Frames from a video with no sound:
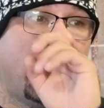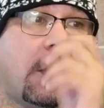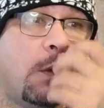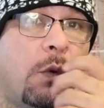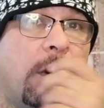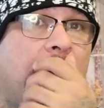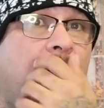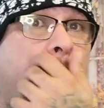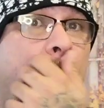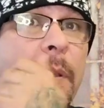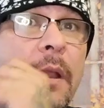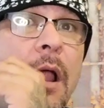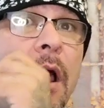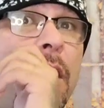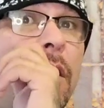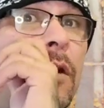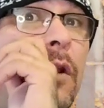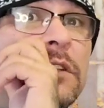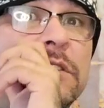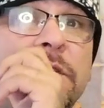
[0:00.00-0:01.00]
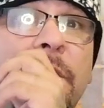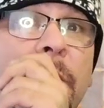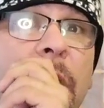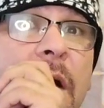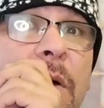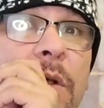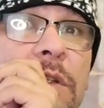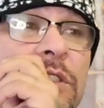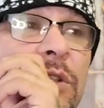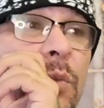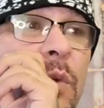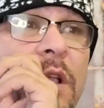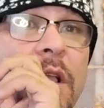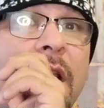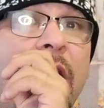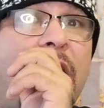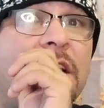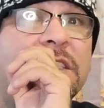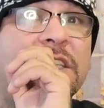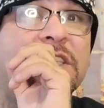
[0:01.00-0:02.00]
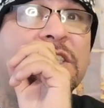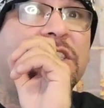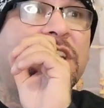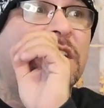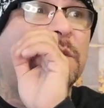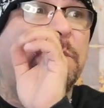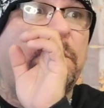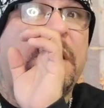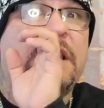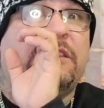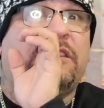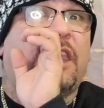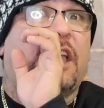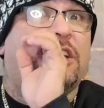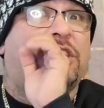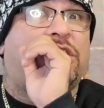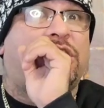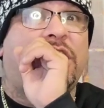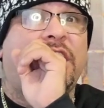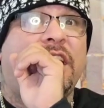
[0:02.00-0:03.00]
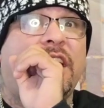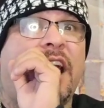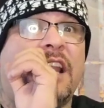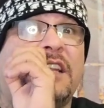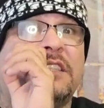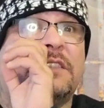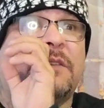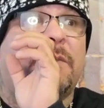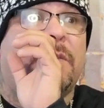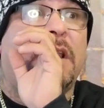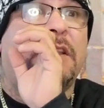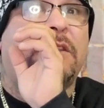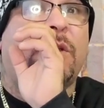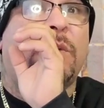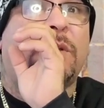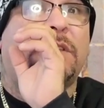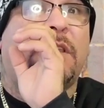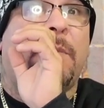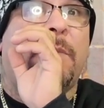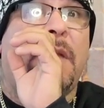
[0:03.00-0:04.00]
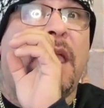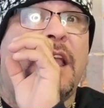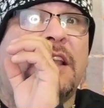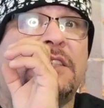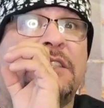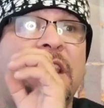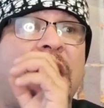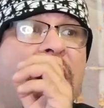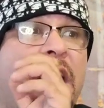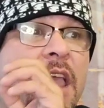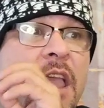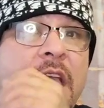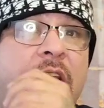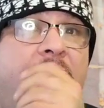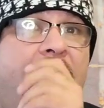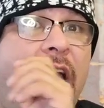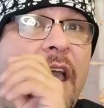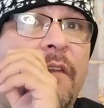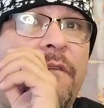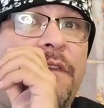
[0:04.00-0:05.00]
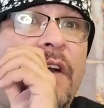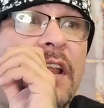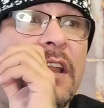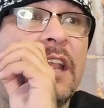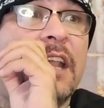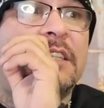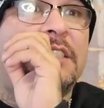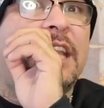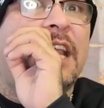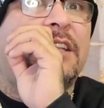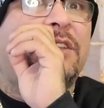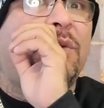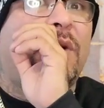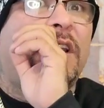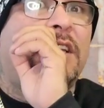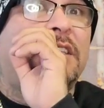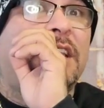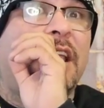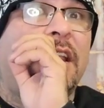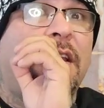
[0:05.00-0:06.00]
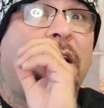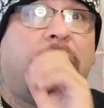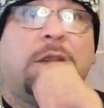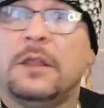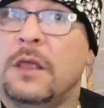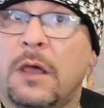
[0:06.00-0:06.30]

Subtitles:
What happened? I don't know. Somebody also with glasses just beat the shit out of Sabato with a mask and a funny ass tattoo on his hand.